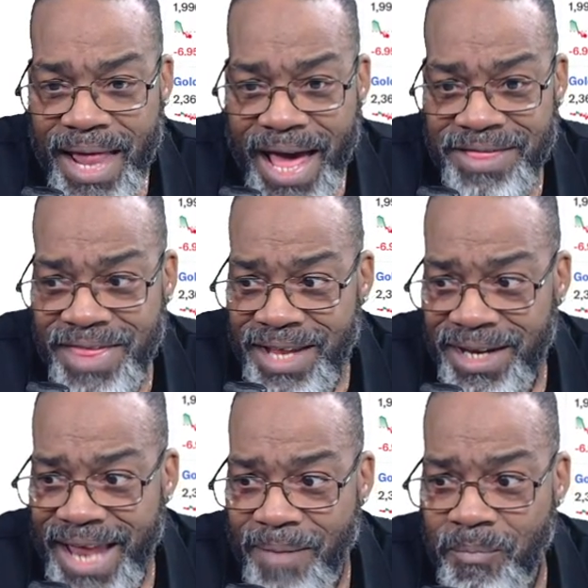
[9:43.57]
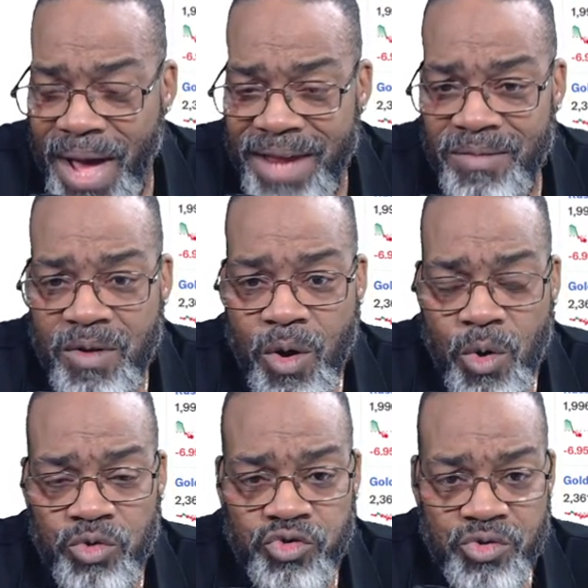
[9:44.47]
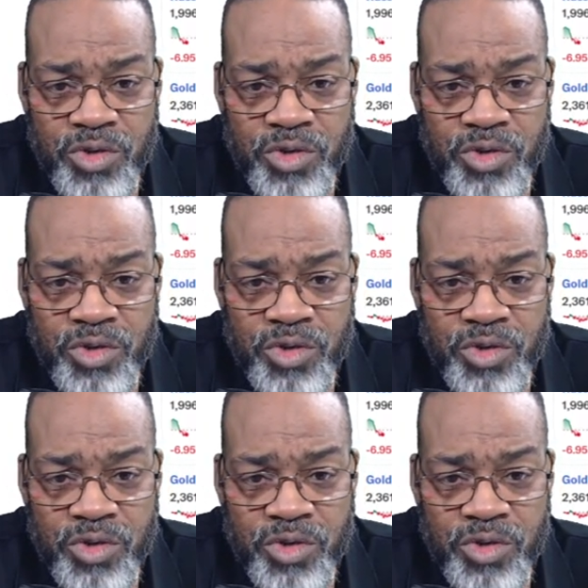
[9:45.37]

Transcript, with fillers: I think that that might hold true